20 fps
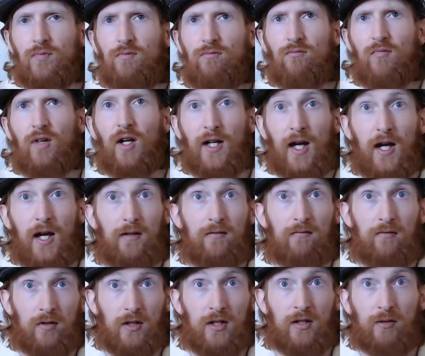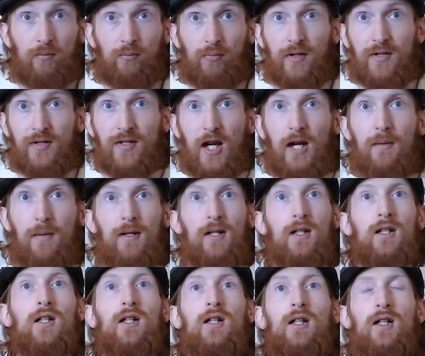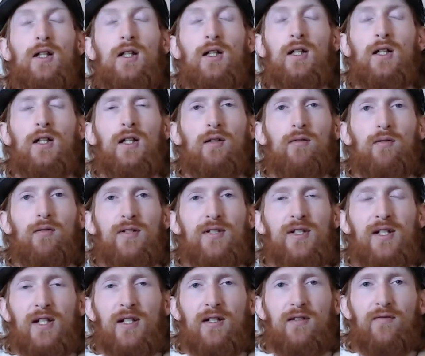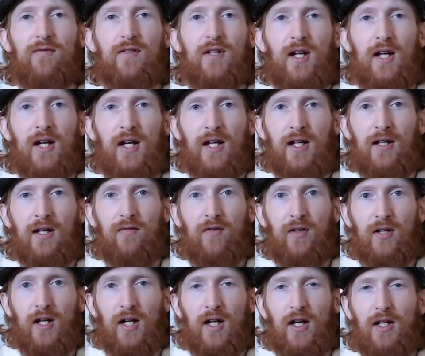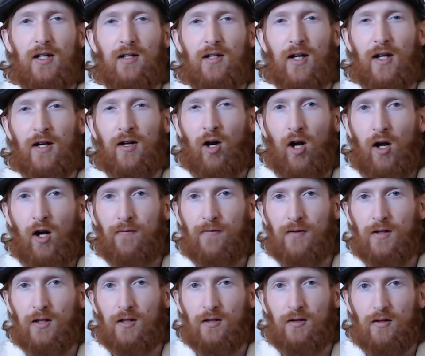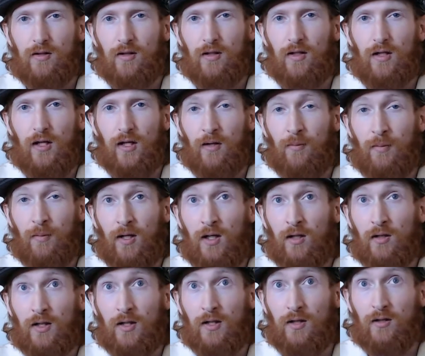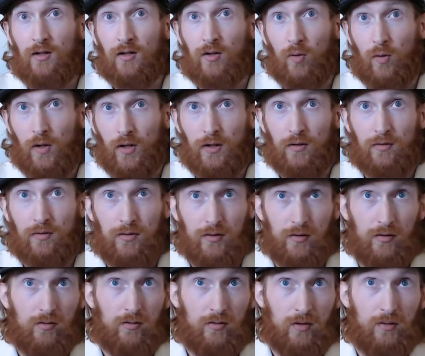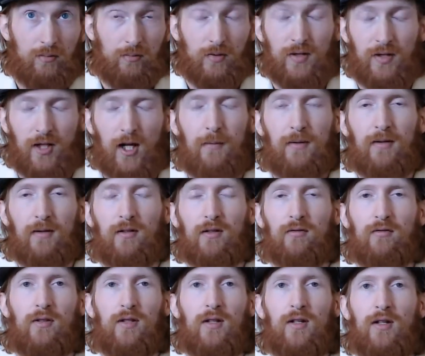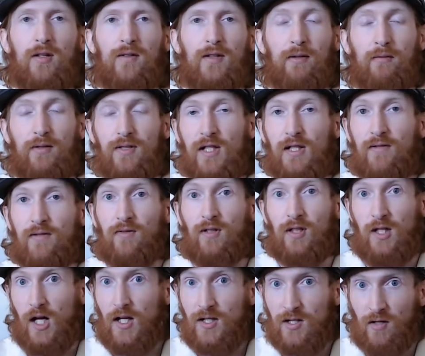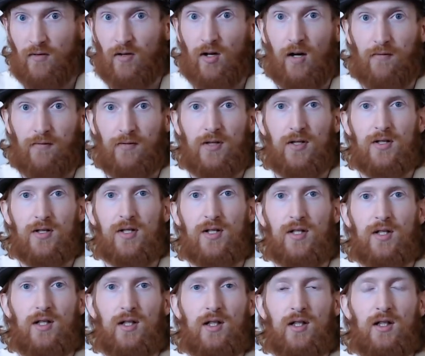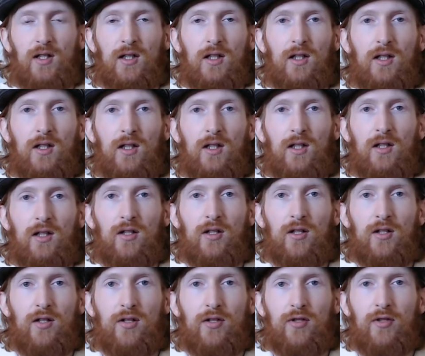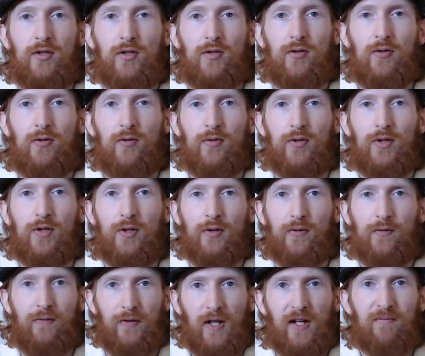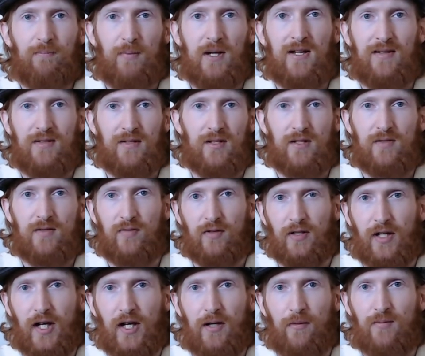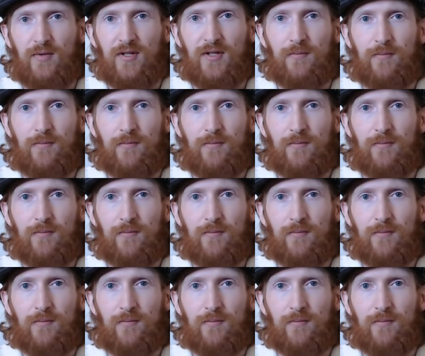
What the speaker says: Again, Clean Prince Gaming received an offer, and apparently, according to Clean Prince Gaming, they received lots of offers to do fluff pieces for games,